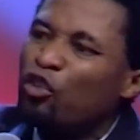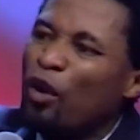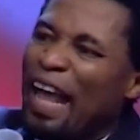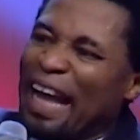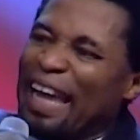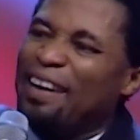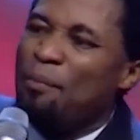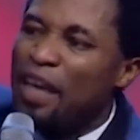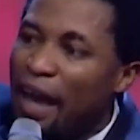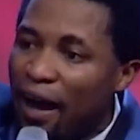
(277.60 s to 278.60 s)
to the
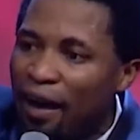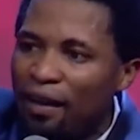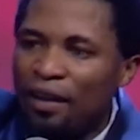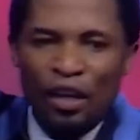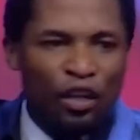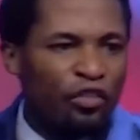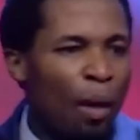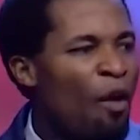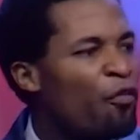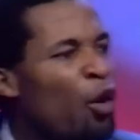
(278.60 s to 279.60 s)
academia. Some of you,